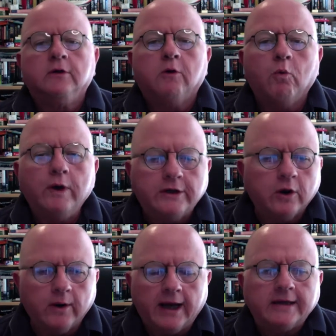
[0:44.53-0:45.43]
We
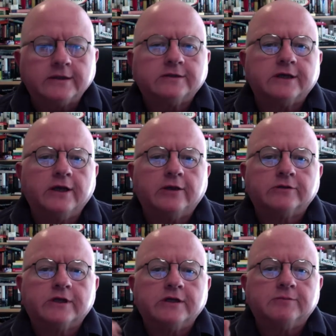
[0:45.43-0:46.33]
don't like to say those
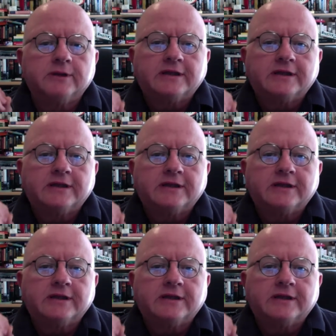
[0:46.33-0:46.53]
things, but